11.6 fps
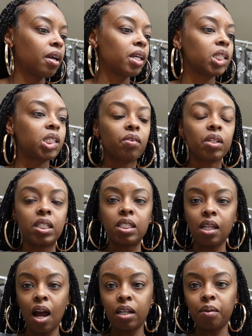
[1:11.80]
So this is
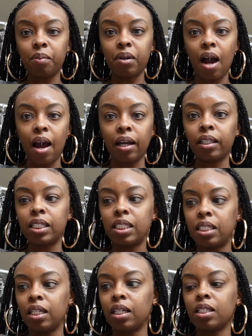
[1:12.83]
kind of behind the
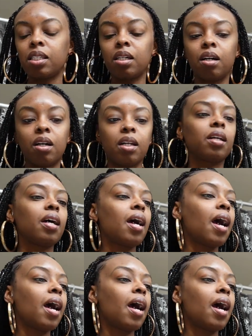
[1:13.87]
scenes on